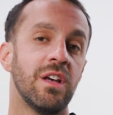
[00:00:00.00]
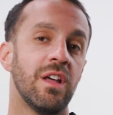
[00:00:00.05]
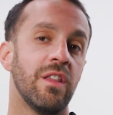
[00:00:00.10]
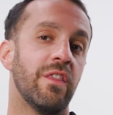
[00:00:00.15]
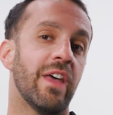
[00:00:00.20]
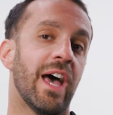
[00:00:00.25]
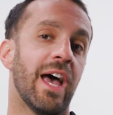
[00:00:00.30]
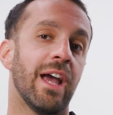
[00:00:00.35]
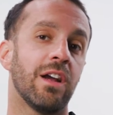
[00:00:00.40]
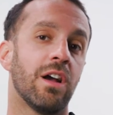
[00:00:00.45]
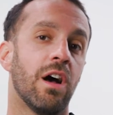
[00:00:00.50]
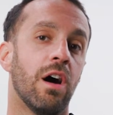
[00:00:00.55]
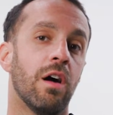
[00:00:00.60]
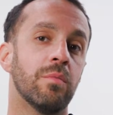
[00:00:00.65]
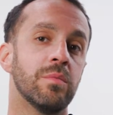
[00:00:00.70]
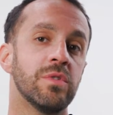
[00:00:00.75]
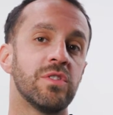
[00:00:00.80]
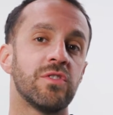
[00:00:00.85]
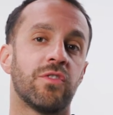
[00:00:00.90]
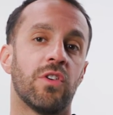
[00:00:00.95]
That
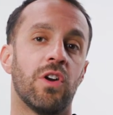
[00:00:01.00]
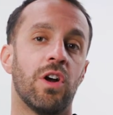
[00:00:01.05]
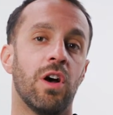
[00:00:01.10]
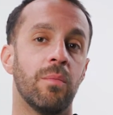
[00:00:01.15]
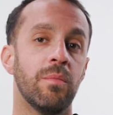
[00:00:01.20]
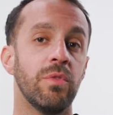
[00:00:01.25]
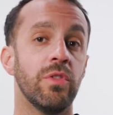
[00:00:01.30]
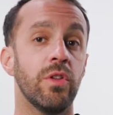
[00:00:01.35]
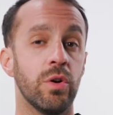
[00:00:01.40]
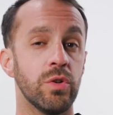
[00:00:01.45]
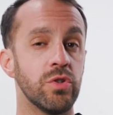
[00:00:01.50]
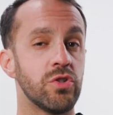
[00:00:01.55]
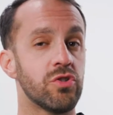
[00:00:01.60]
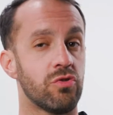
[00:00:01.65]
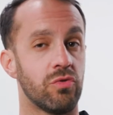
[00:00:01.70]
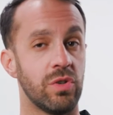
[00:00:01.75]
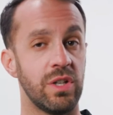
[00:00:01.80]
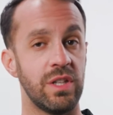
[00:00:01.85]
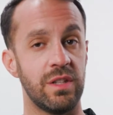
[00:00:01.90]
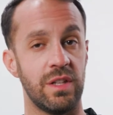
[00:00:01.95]
comes from those
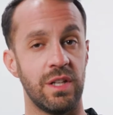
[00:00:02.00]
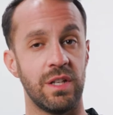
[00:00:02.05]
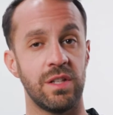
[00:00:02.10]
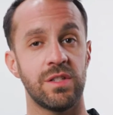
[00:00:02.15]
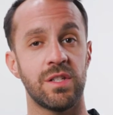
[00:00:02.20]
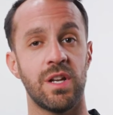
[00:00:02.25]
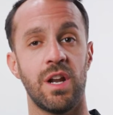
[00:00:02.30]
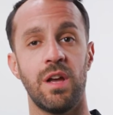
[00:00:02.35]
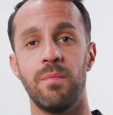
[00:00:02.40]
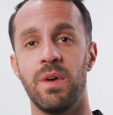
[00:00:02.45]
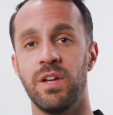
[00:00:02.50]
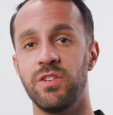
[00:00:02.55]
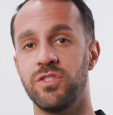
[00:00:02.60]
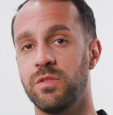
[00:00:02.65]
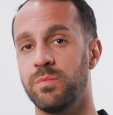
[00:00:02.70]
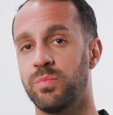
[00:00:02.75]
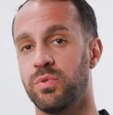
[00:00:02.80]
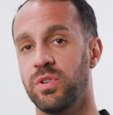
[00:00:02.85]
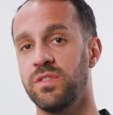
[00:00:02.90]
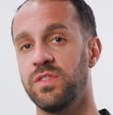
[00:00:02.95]
3 things that I
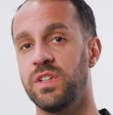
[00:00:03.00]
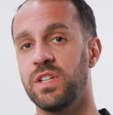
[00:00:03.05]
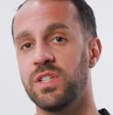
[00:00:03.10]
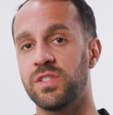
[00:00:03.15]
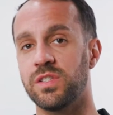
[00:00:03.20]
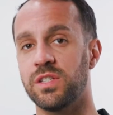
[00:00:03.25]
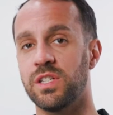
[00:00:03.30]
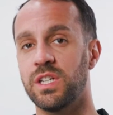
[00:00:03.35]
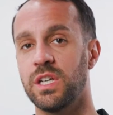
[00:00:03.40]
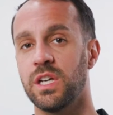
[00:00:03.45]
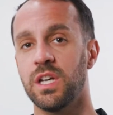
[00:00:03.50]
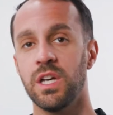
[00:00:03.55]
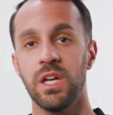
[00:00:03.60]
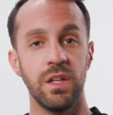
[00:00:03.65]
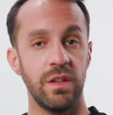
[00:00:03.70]
mentioned previously.